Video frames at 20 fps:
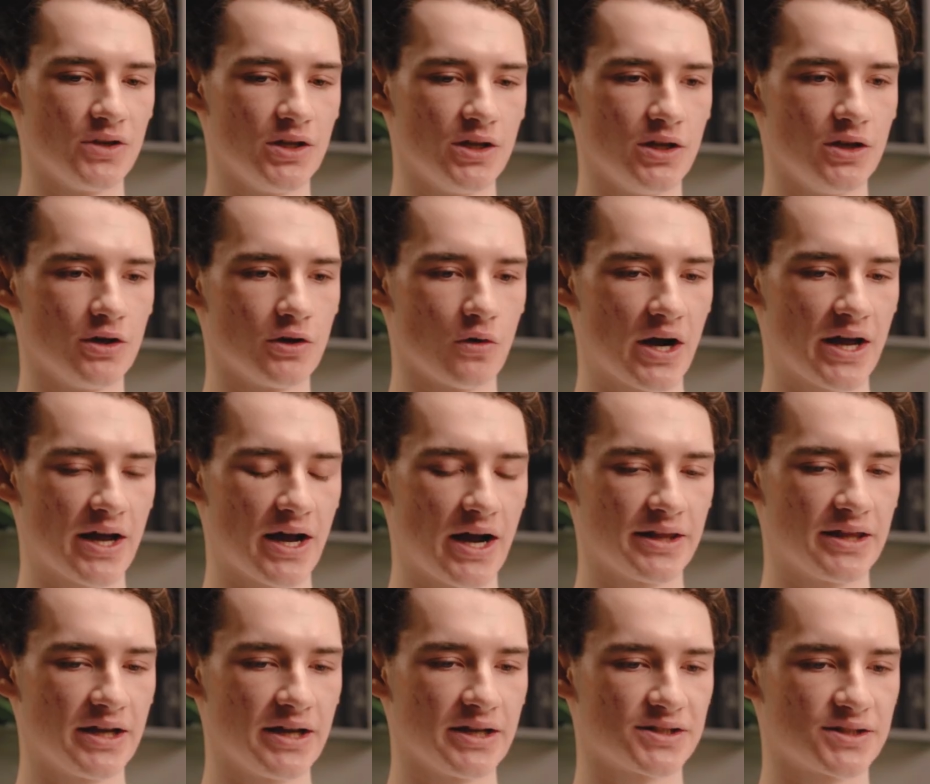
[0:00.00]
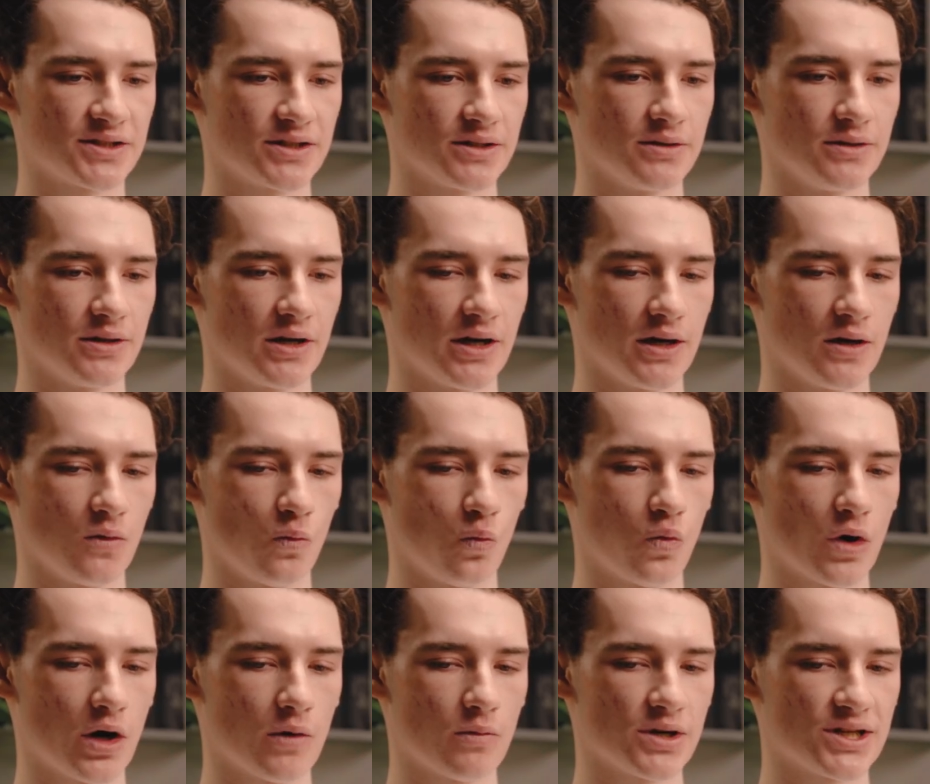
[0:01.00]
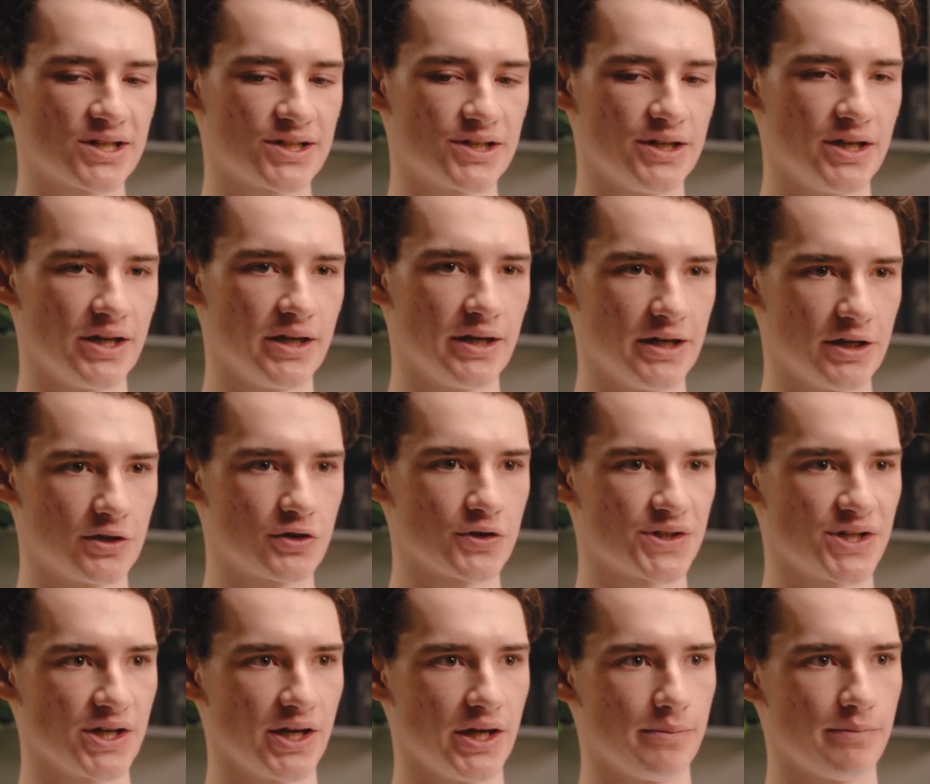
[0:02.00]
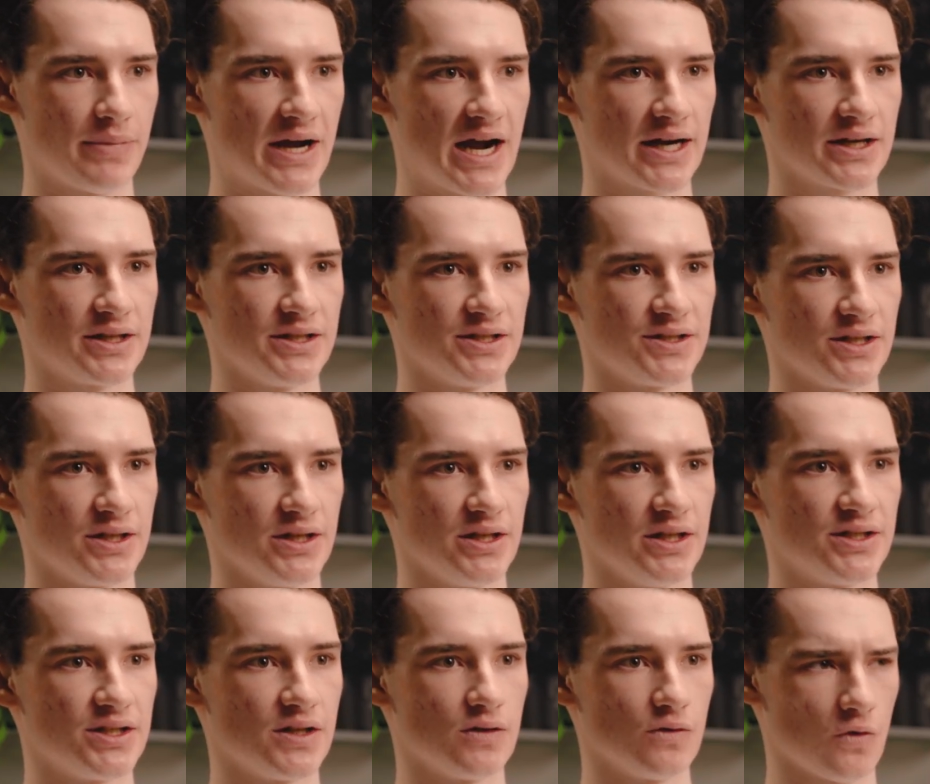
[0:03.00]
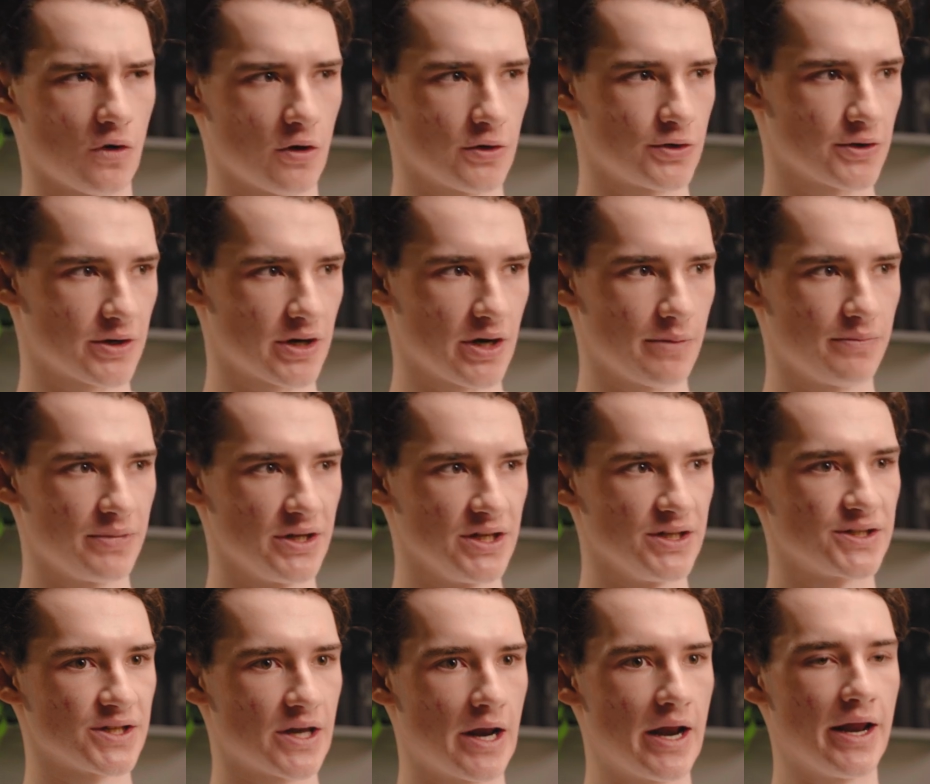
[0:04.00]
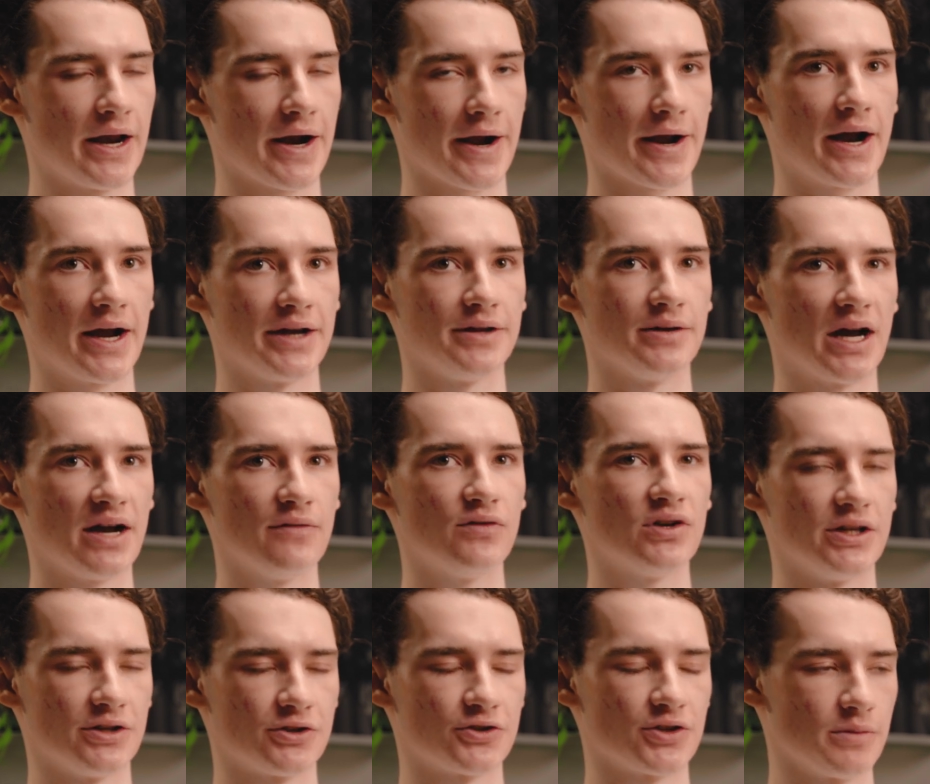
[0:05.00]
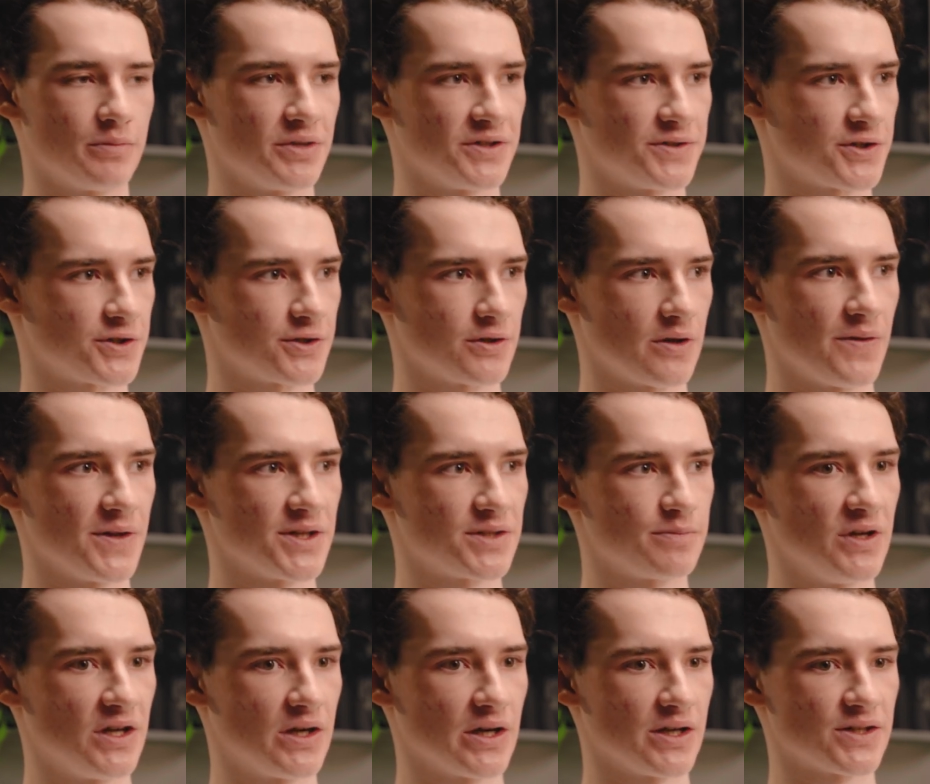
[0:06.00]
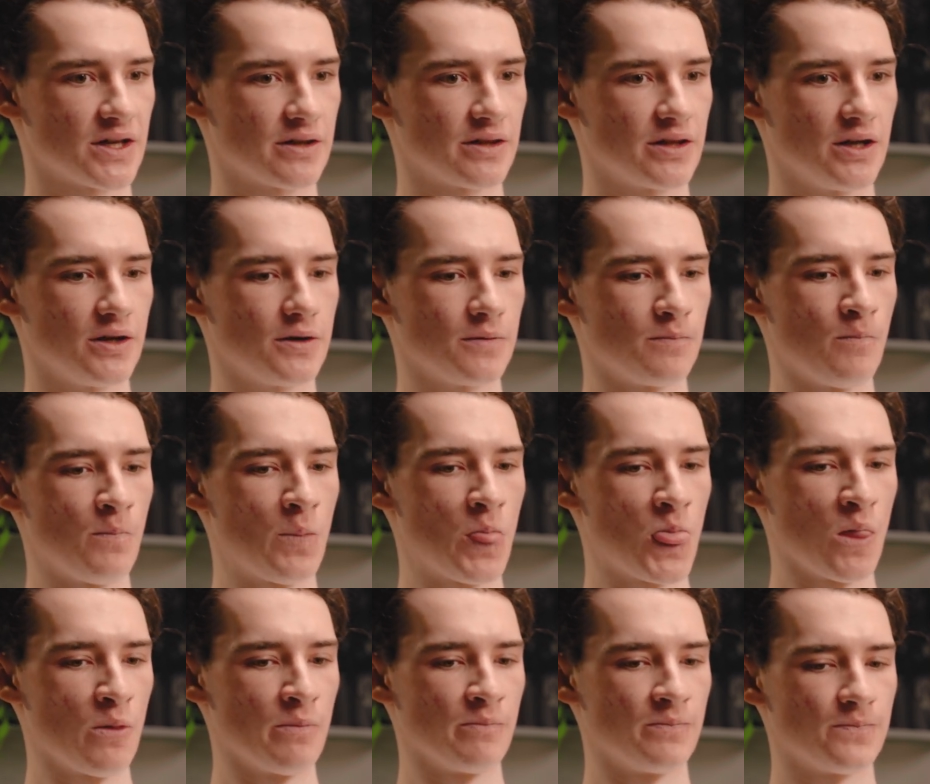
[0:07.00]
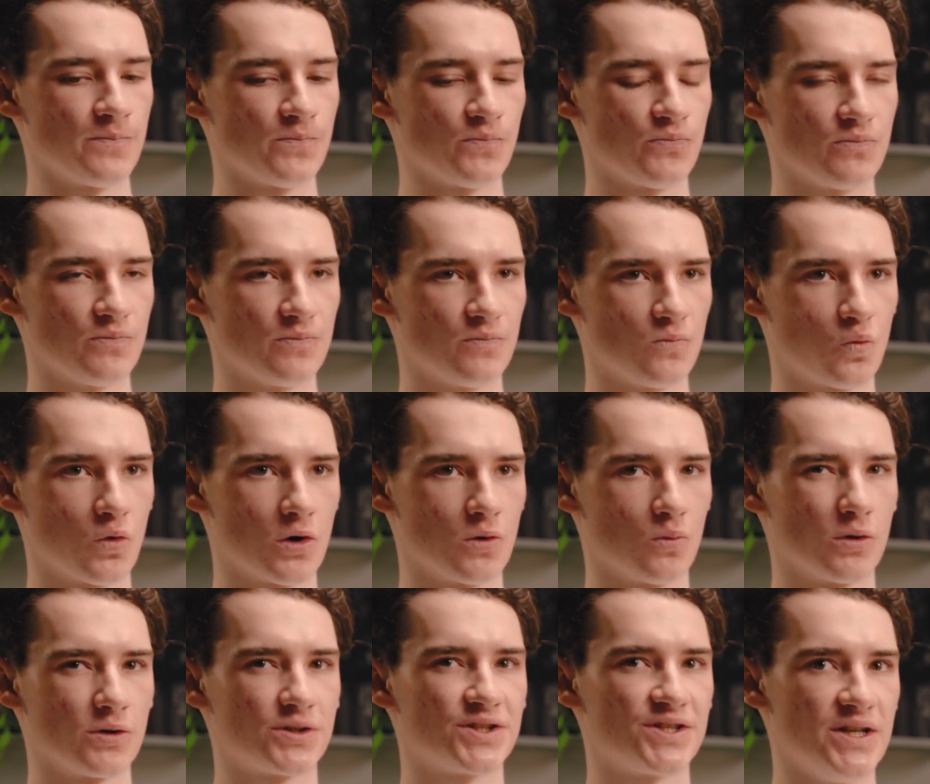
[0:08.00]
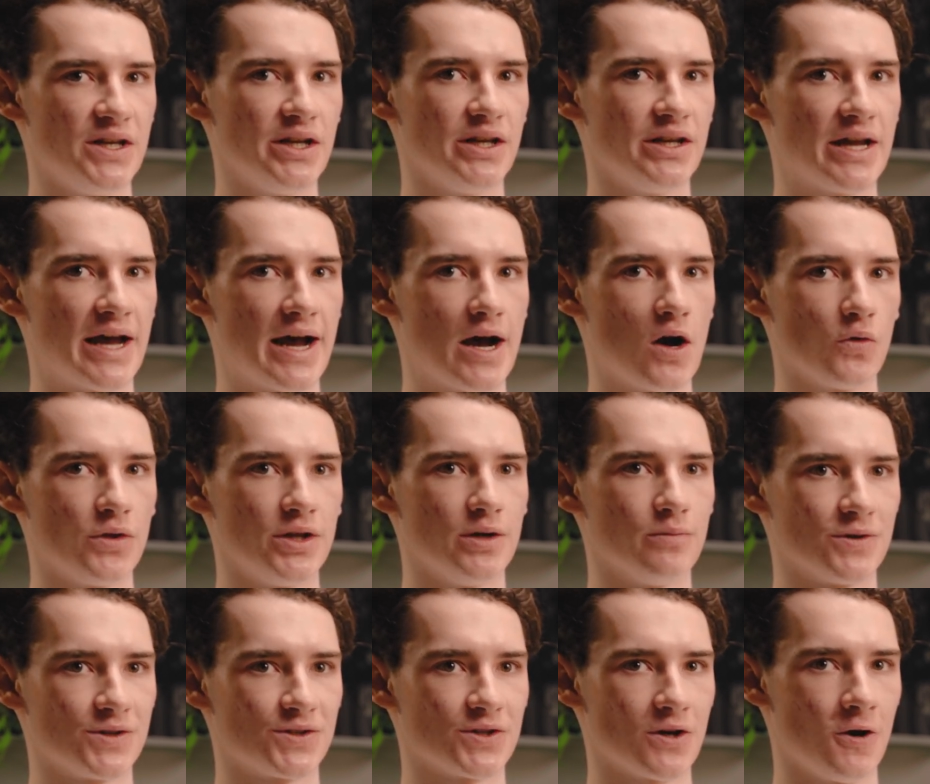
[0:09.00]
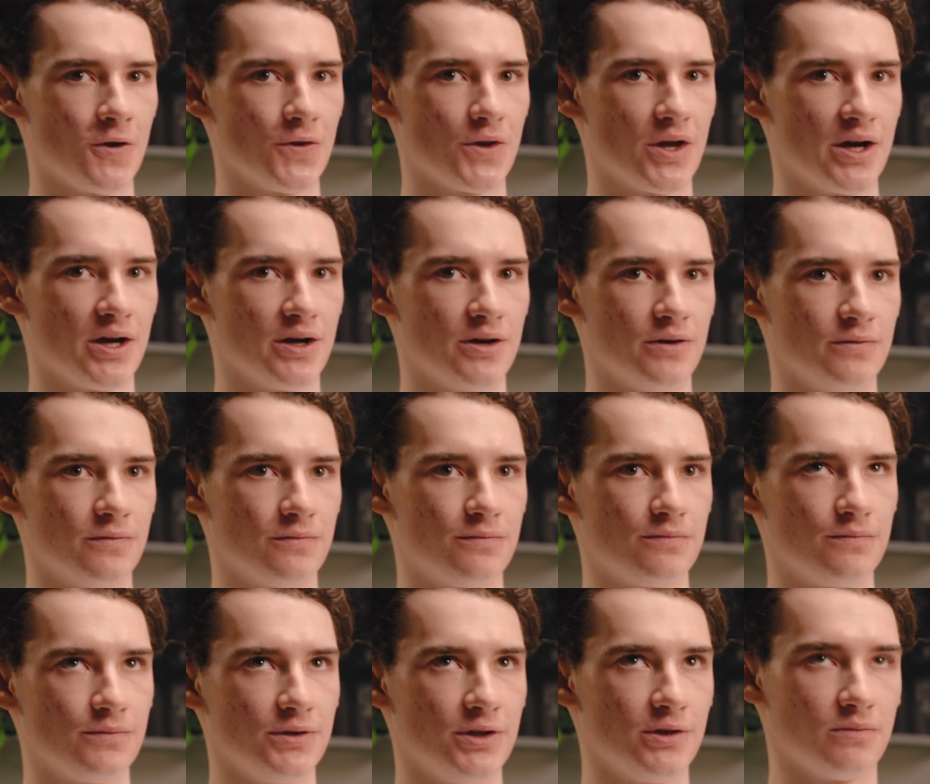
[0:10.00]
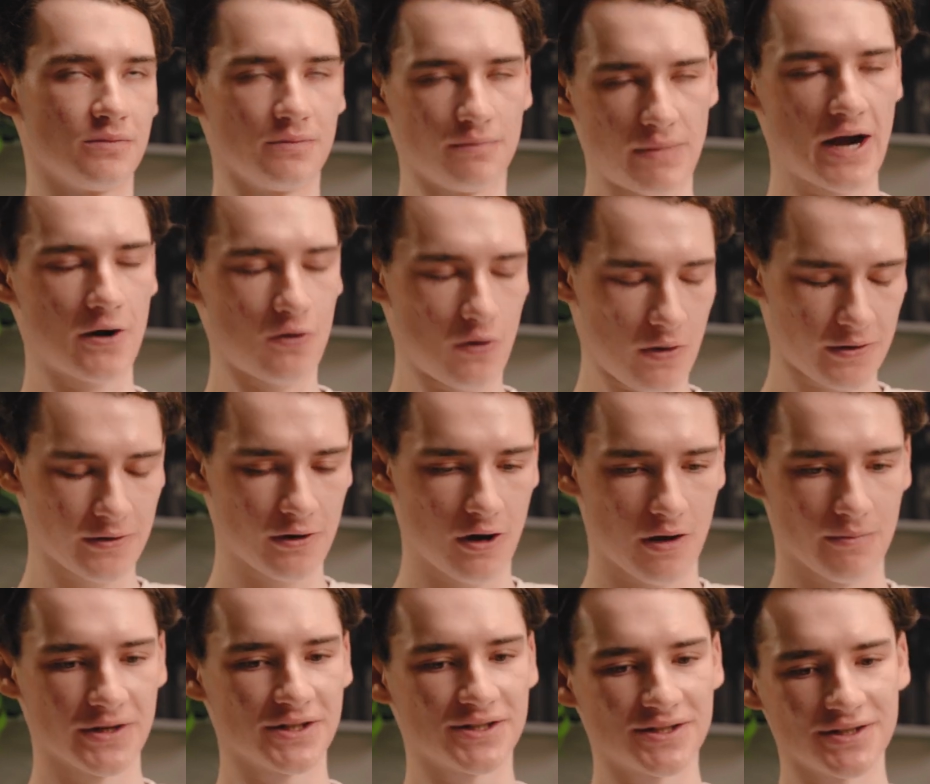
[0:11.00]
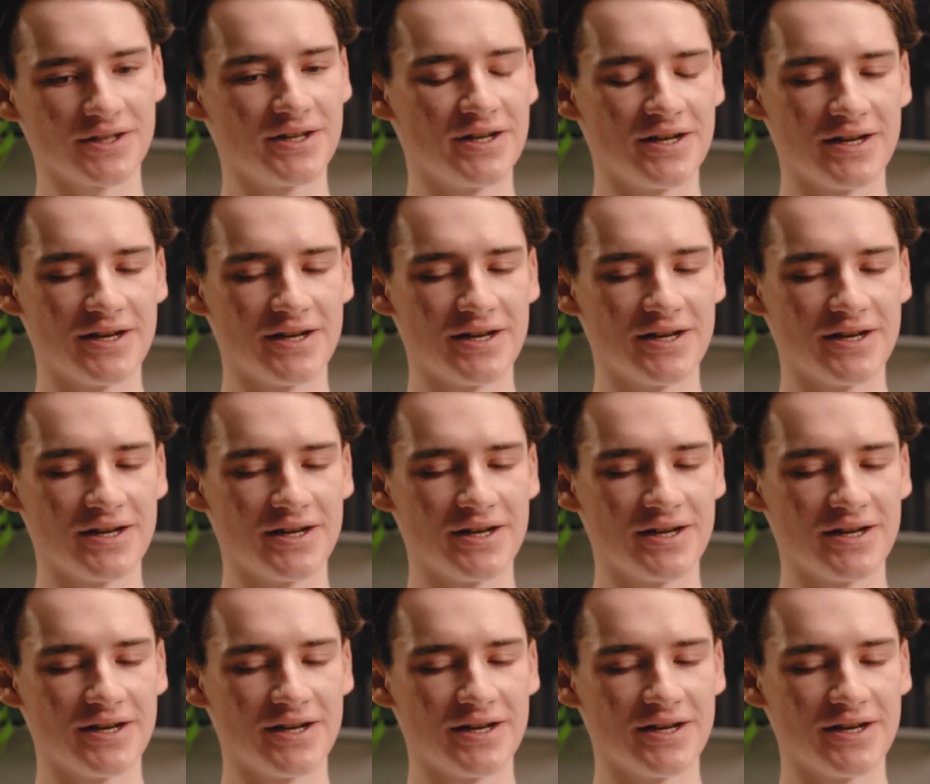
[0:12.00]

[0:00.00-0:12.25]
I think it's where we're seeing an interesting impact is in larger companies, and I have an interesting position on this because I think we're seeing now the result of macroeconomics.